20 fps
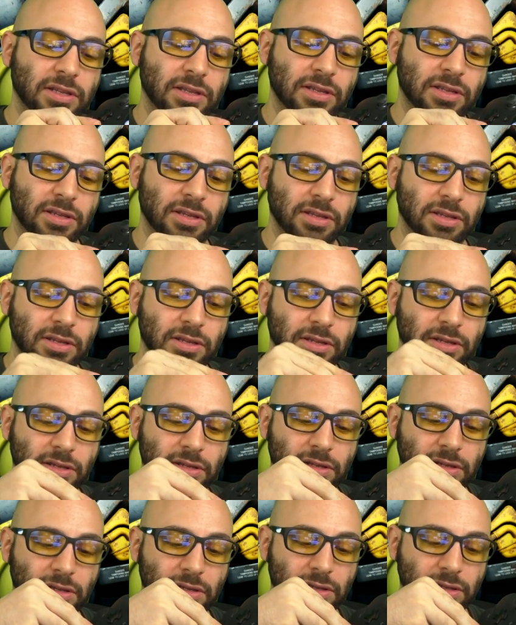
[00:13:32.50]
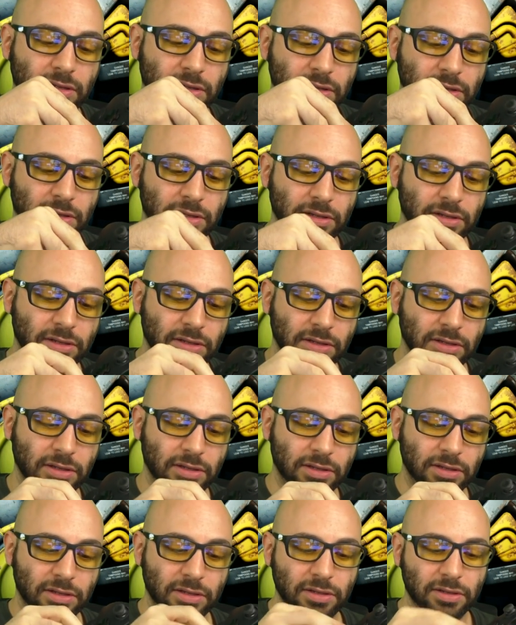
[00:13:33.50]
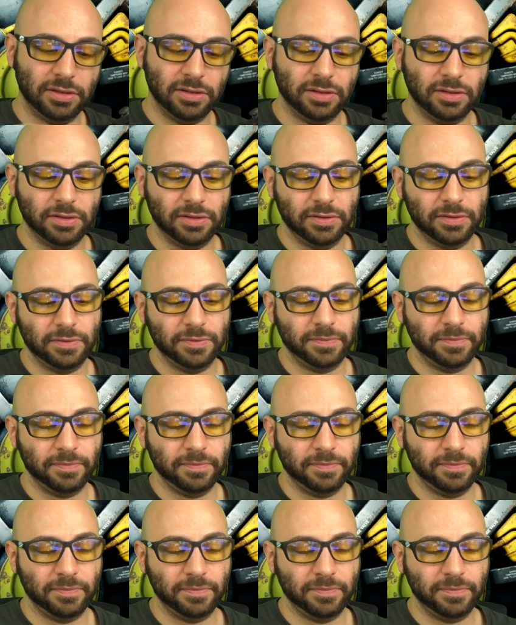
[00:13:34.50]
[no speech]